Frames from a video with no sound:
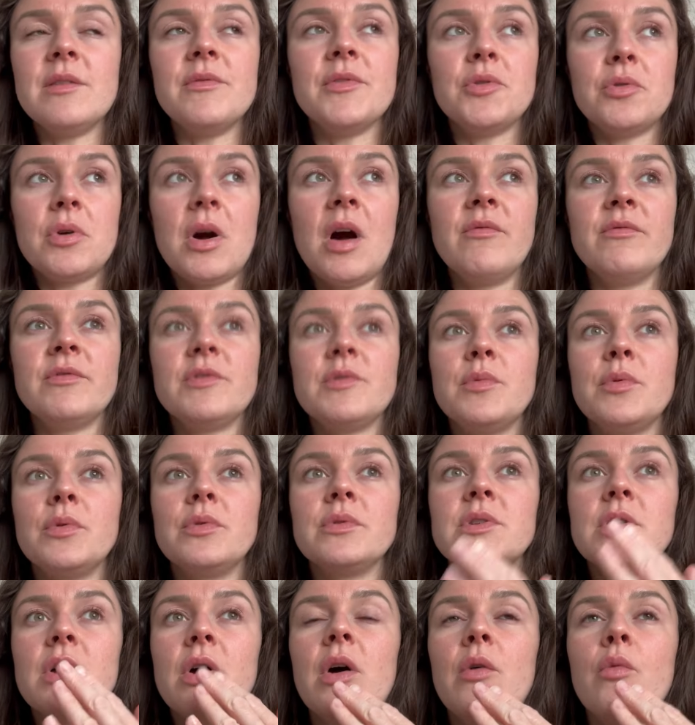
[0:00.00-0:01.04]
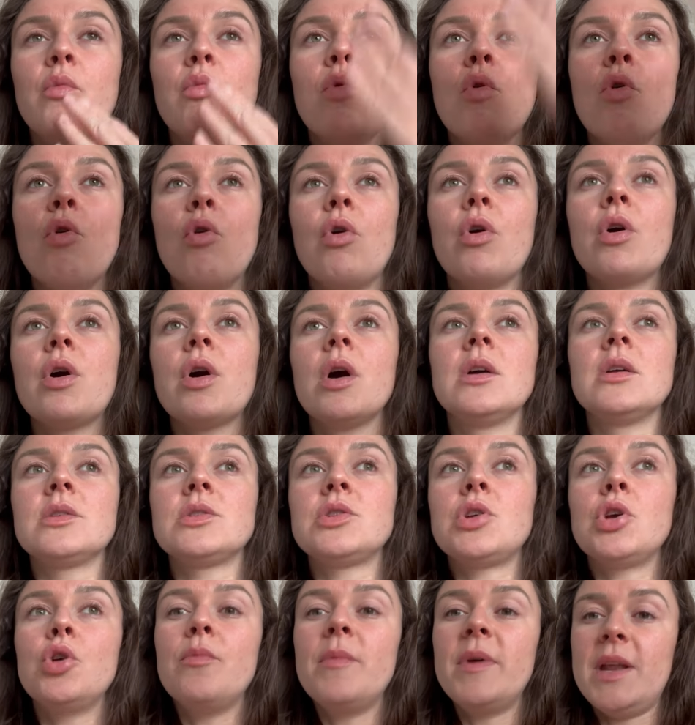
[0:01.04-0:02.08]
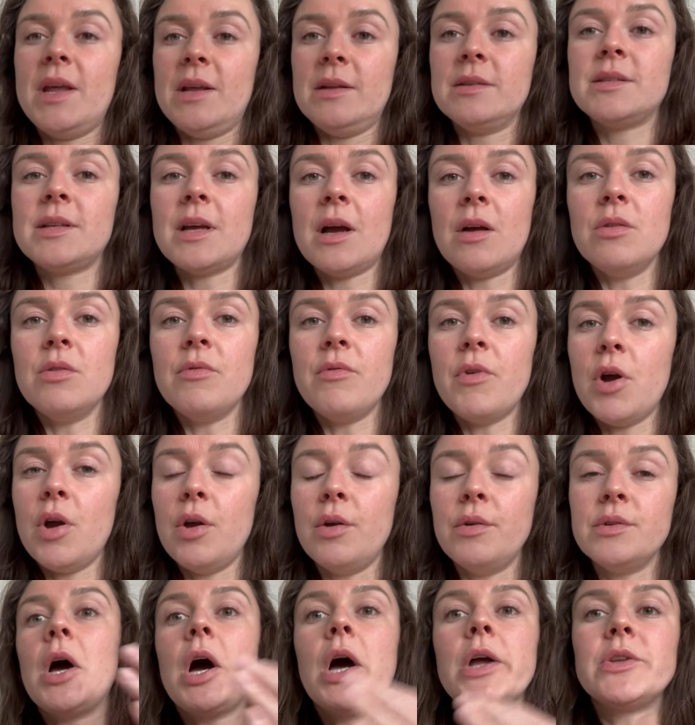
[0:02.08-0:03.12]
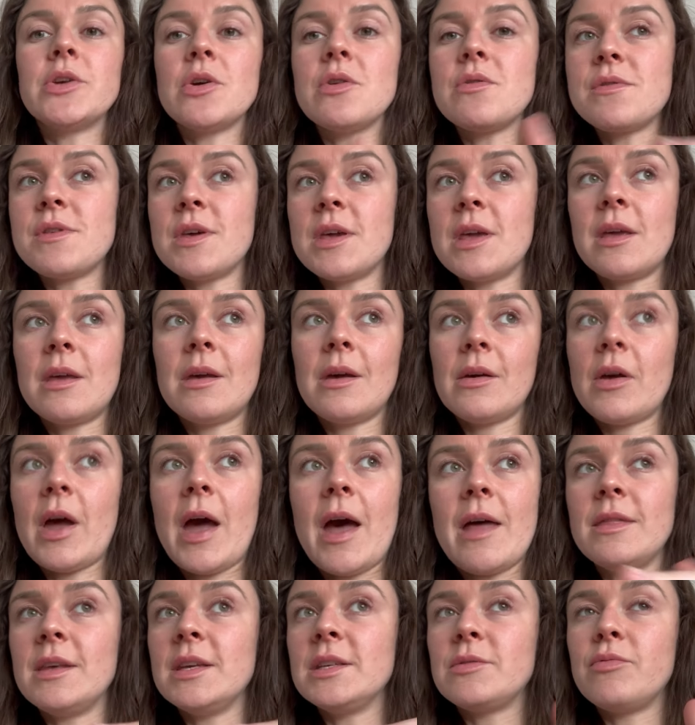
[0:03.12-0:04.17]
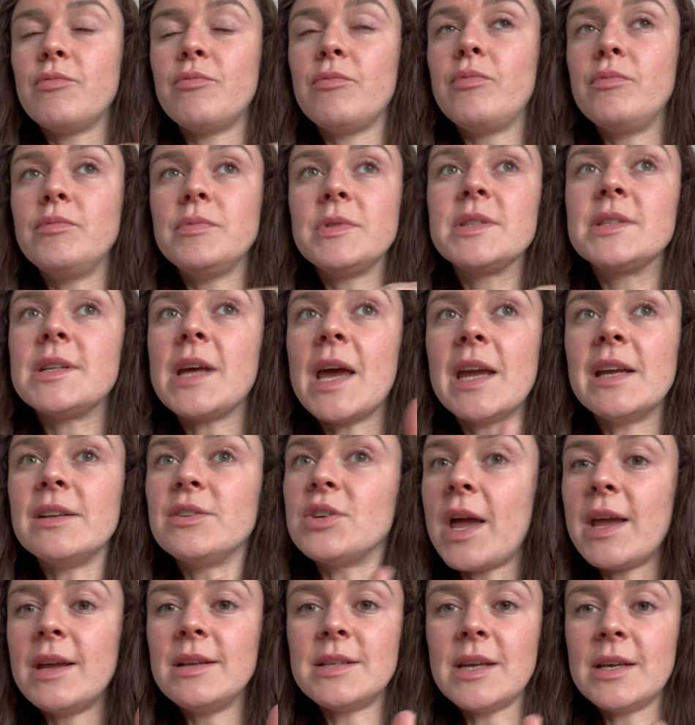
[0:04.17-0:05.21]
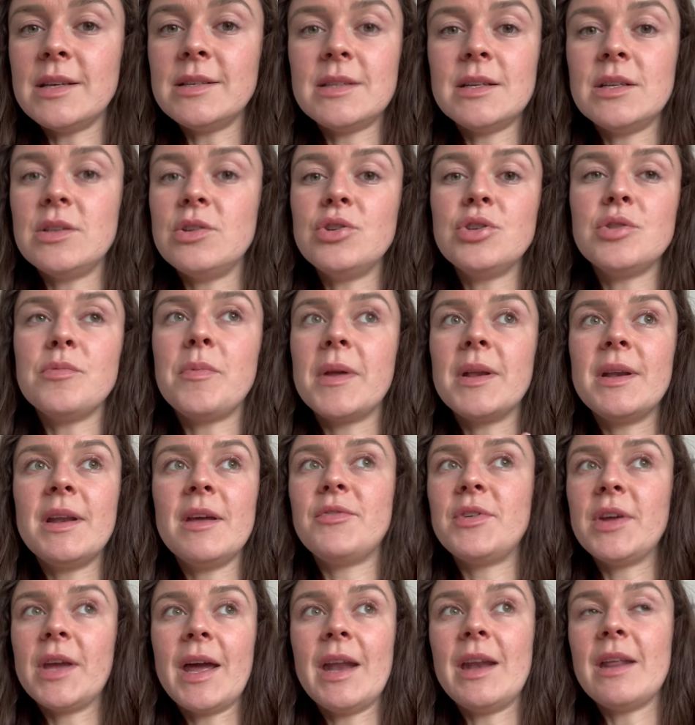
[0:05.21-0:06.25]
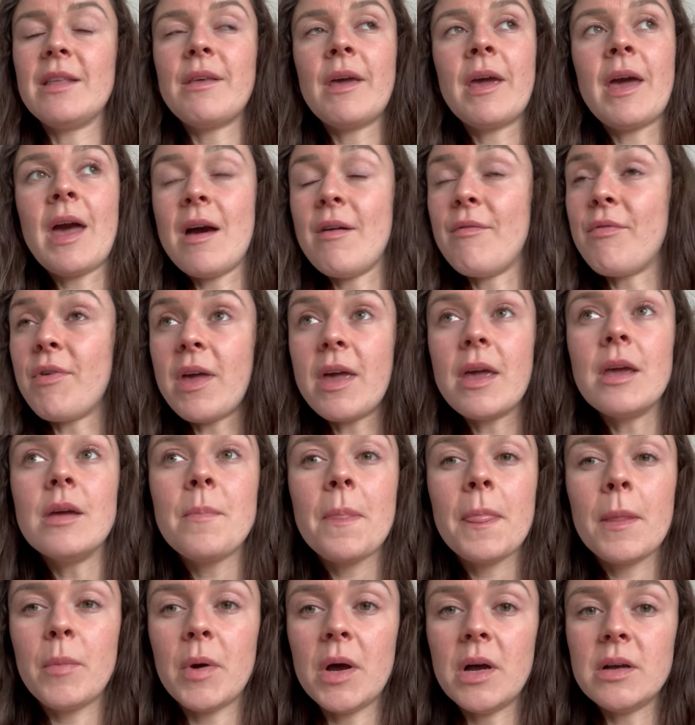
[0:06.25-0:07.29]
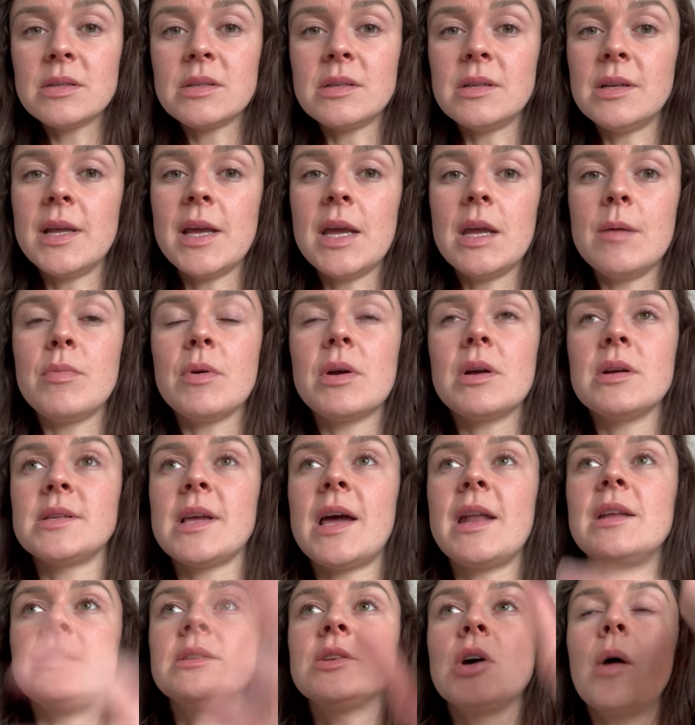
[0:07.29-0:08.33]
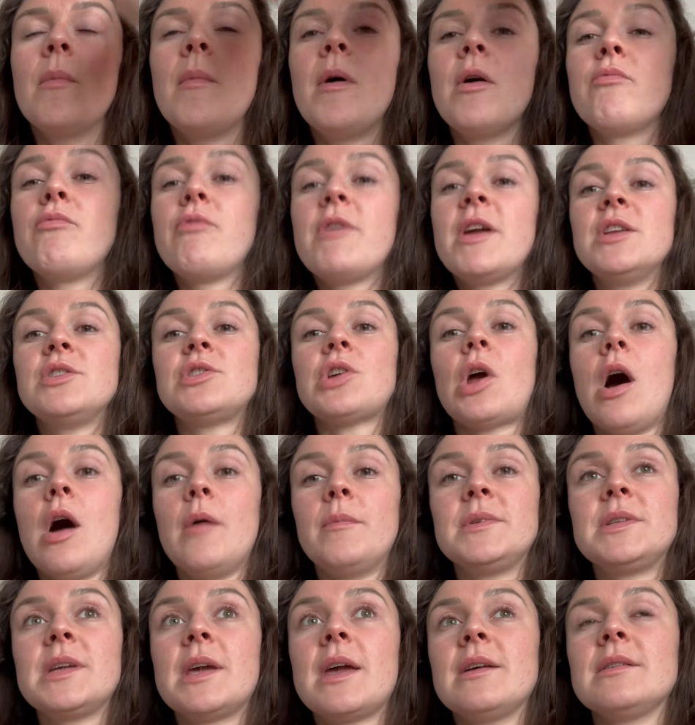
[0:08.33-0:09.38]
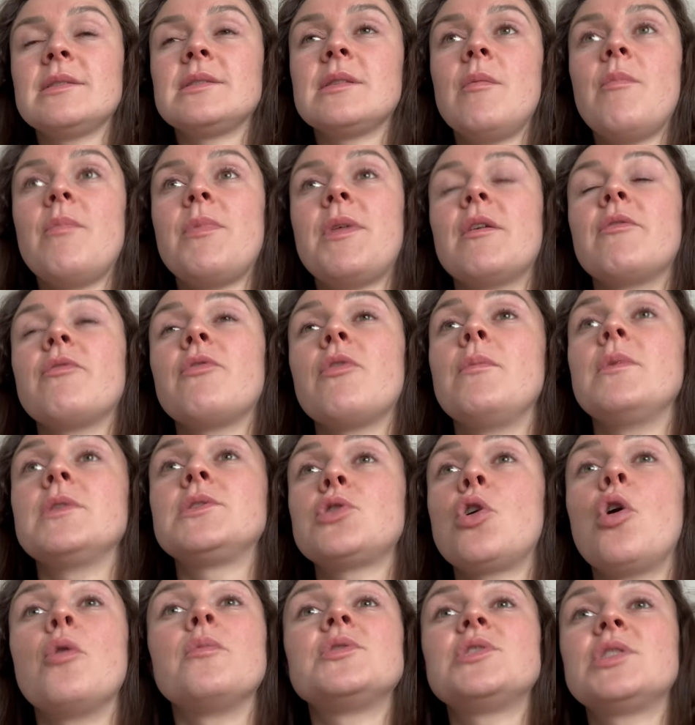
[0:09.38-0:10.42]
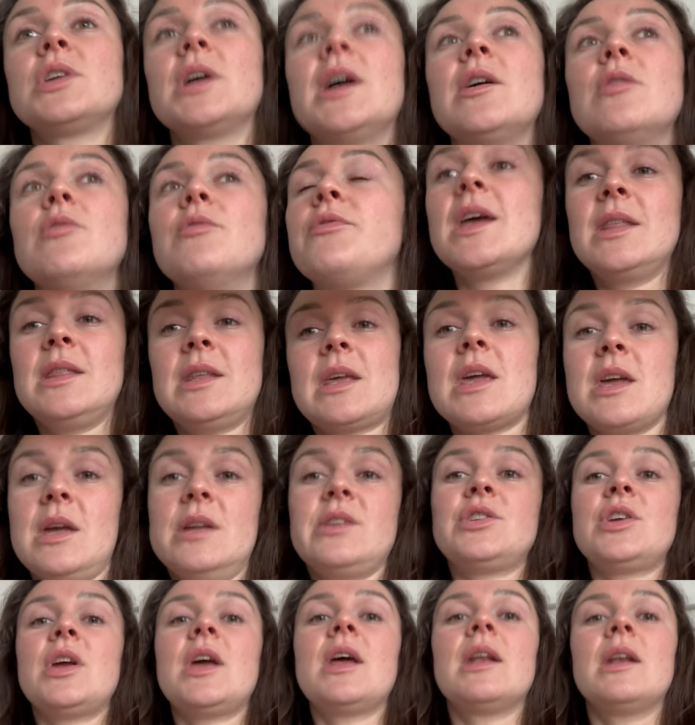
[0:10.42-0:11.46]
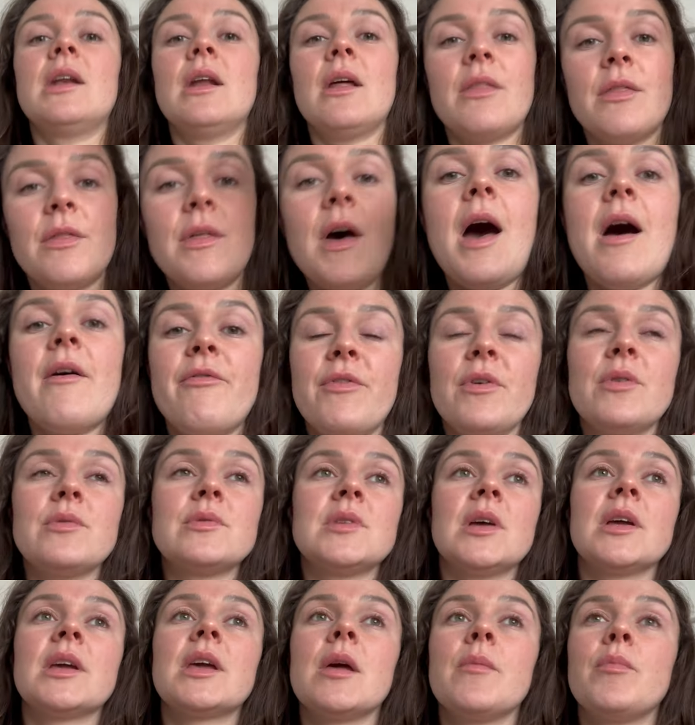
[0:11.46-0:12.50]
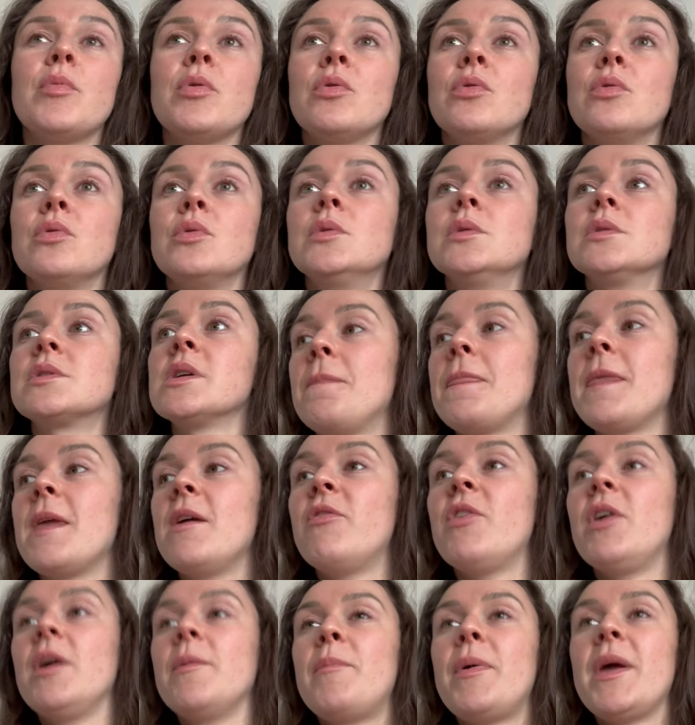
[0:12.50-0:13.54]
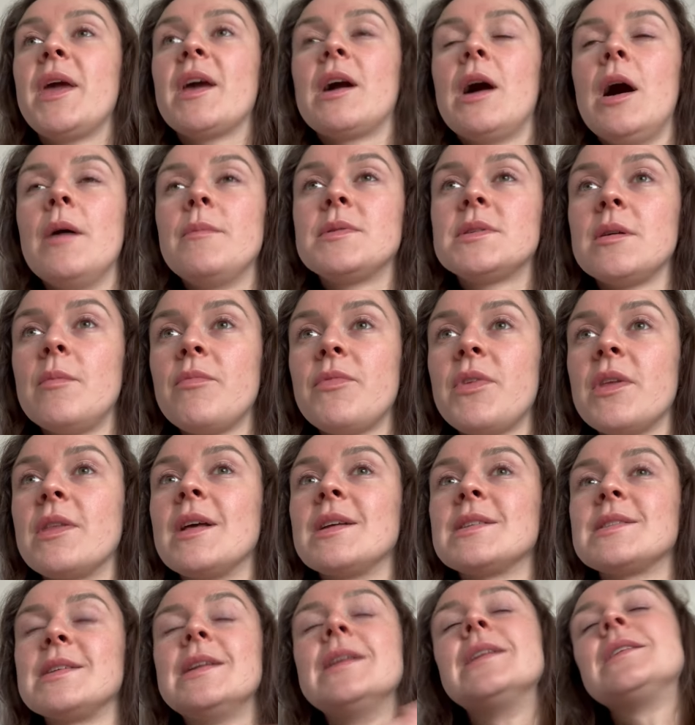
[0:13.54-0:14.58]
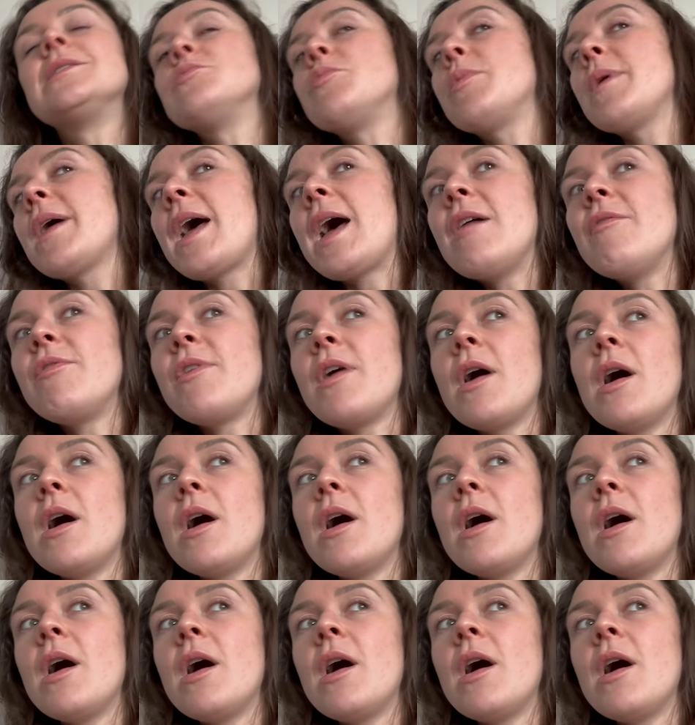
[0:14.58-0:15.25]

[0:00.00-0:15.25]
feel comfortable to walk 2 minutes down the road. I don't think at this stage, 8 days in, you should be lifting anything heavy personally, because anytime I reach up to get something from the top shelf in the kitchen, that feels like it pulls. If I pick up something that's a little bit heavier,